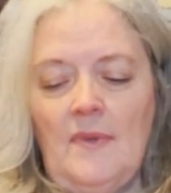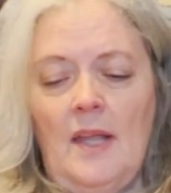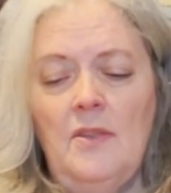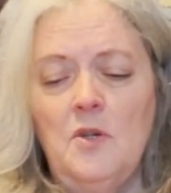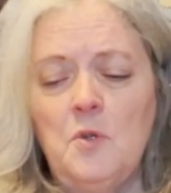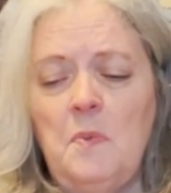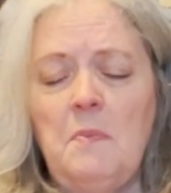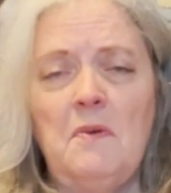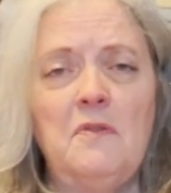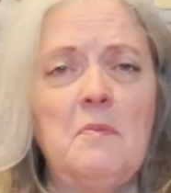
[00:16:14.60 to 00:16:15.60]
And there's
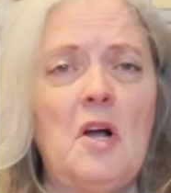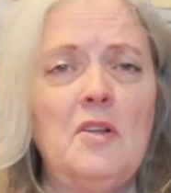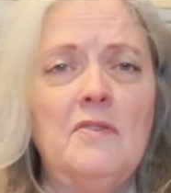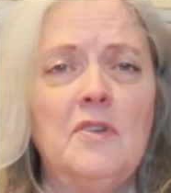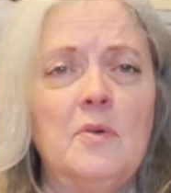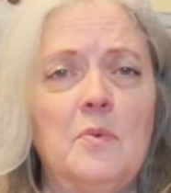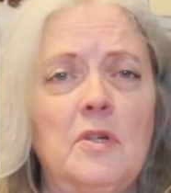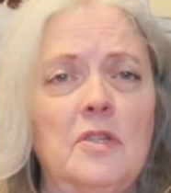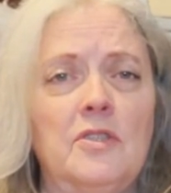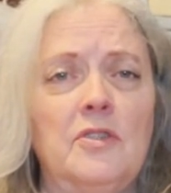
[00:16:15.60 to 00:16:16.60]
people from all over the
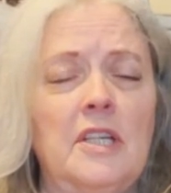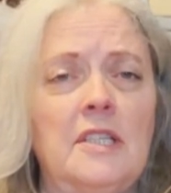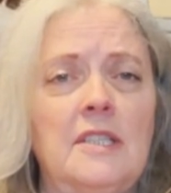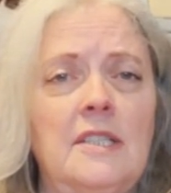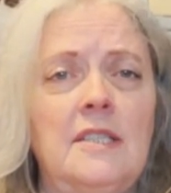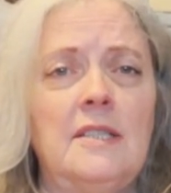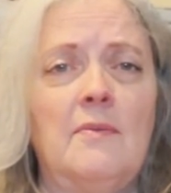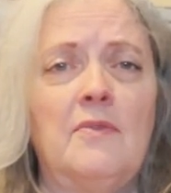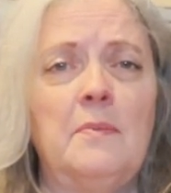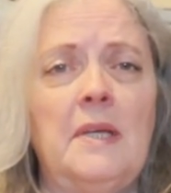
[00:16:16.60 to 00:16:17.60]
world. You'll get to see
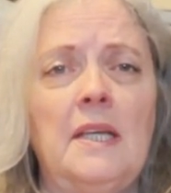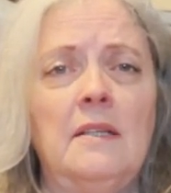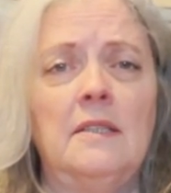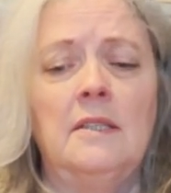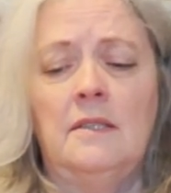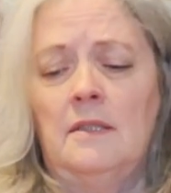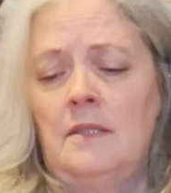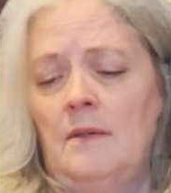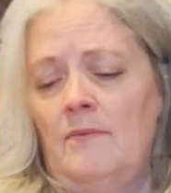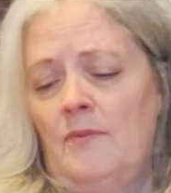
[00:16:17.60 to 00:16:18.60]
some from England,
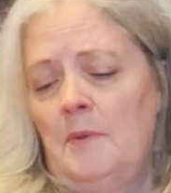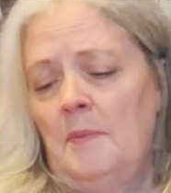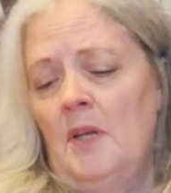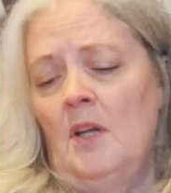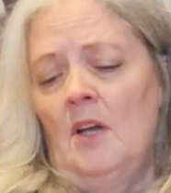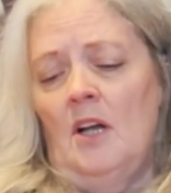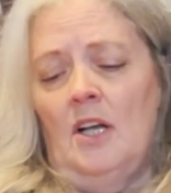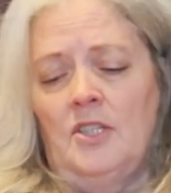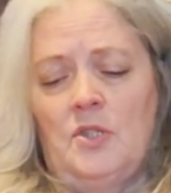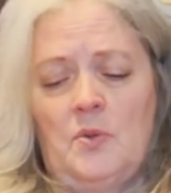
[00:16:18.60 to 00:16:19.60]
some from
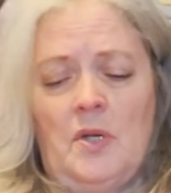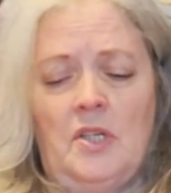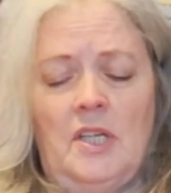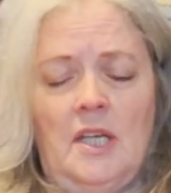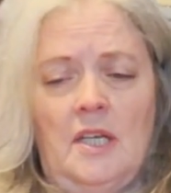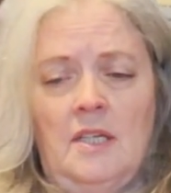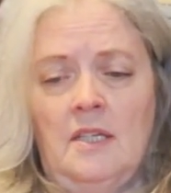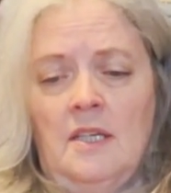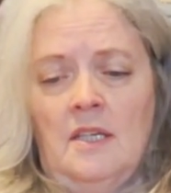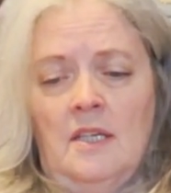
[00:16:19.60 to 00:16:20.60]
Australia,
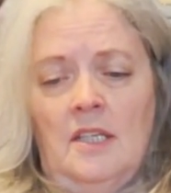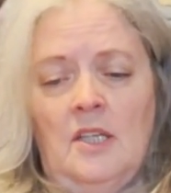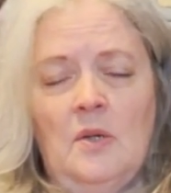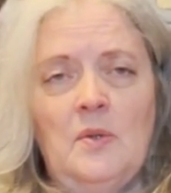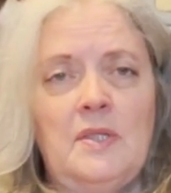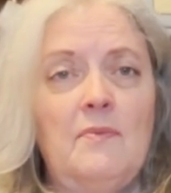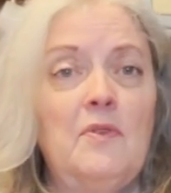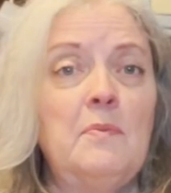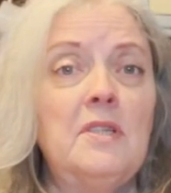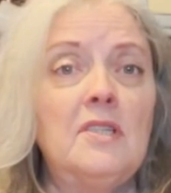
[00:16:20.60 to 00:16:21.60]
you know, some
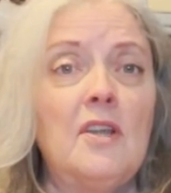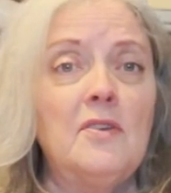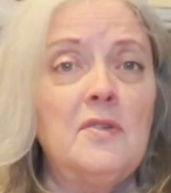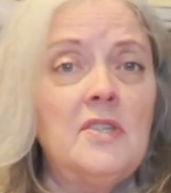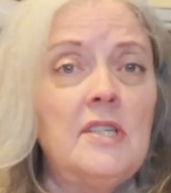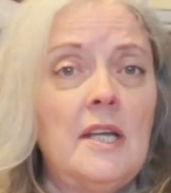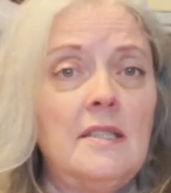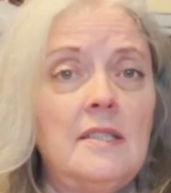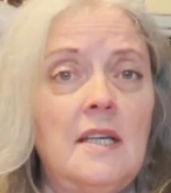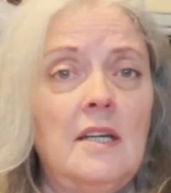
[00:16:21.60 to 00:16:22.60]
from the southern
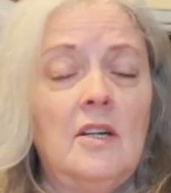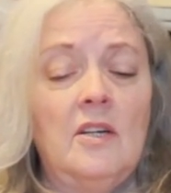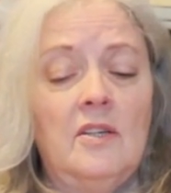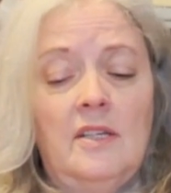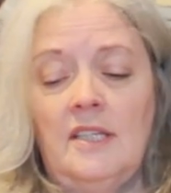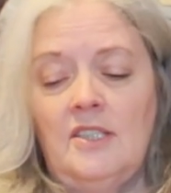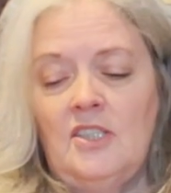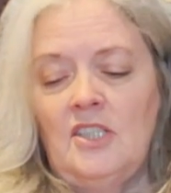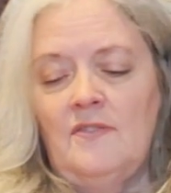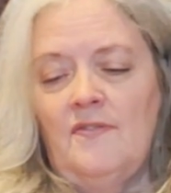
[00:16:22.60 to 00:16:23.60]
states here. It's
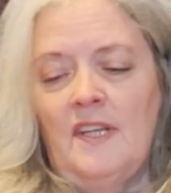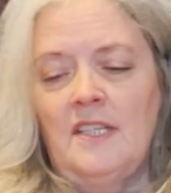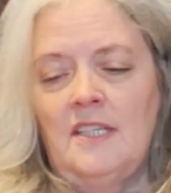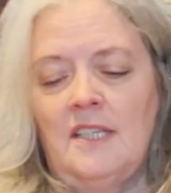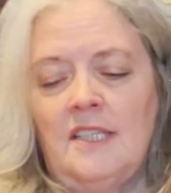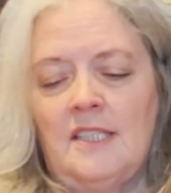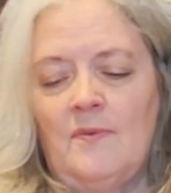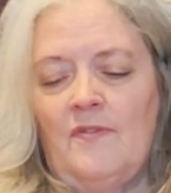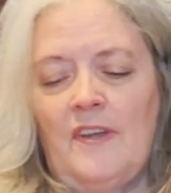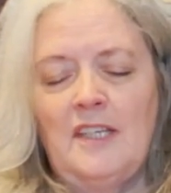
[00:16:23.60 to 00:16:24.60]
just fun. It's a
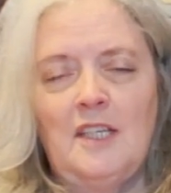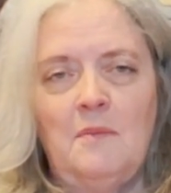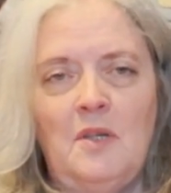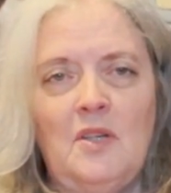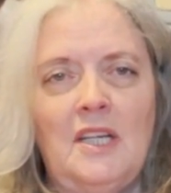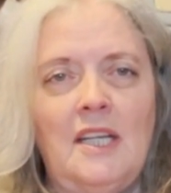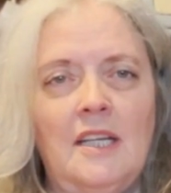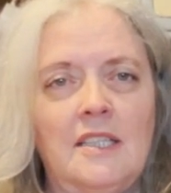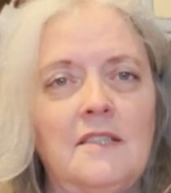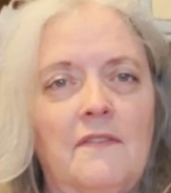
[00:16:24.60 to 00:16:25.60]
fun community,
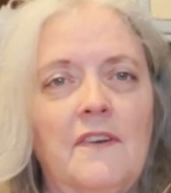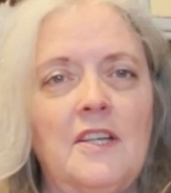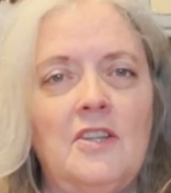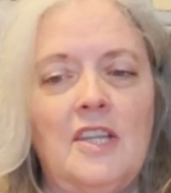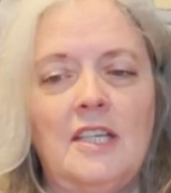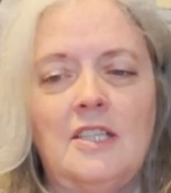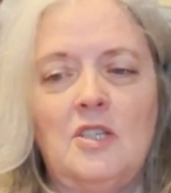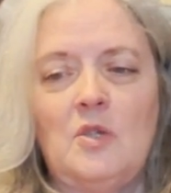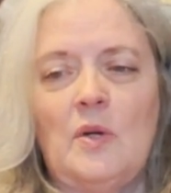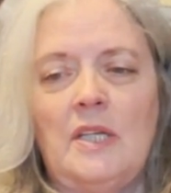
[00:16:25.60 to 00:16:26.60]
and it's a fun thing to
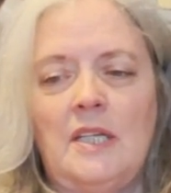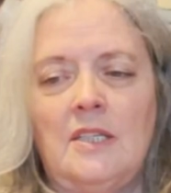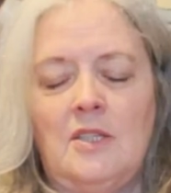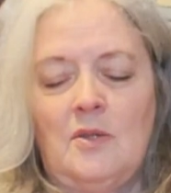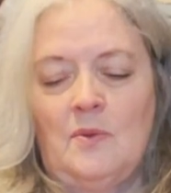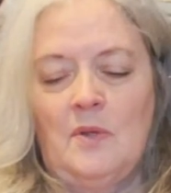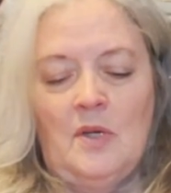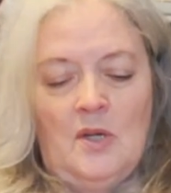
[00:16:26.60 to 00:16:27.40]
join into.